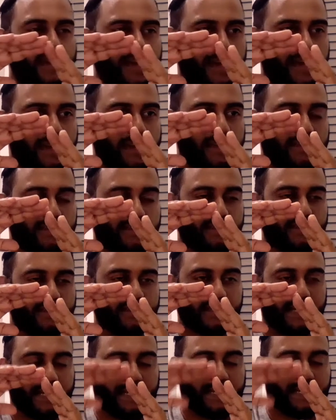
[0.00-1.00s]
And it's
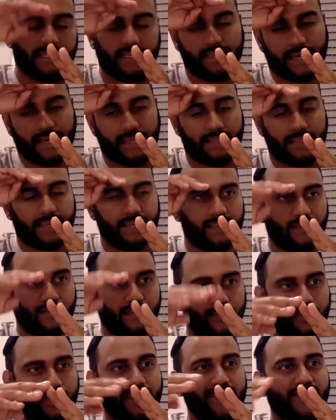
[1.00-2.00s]
this idea that, like, you're
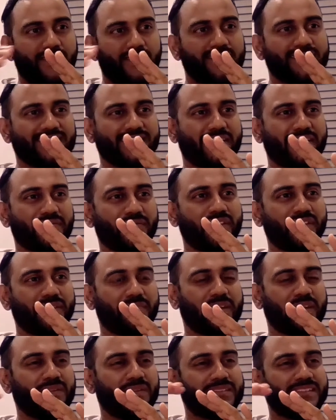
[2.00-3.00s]
putting all this effort,
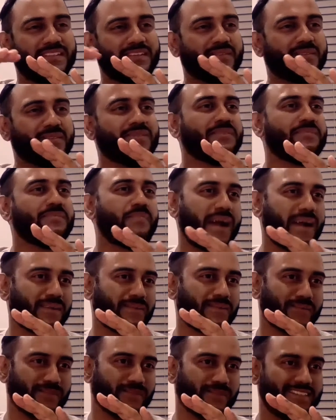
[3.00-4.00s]
but it looks like you're going
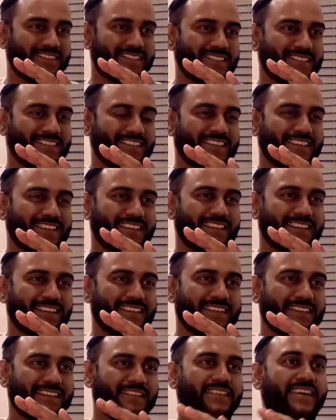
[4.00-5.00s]
backwards.
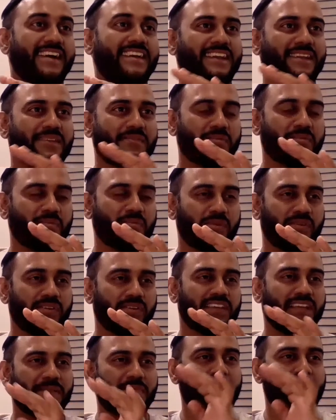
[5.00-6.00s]
You're not getting rewarded,
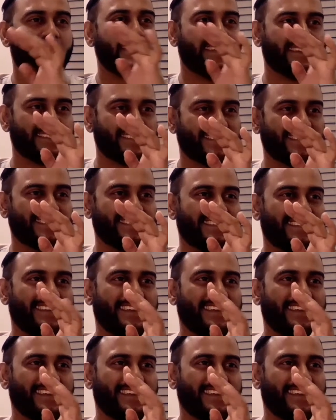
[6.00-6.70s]
you're getting punished.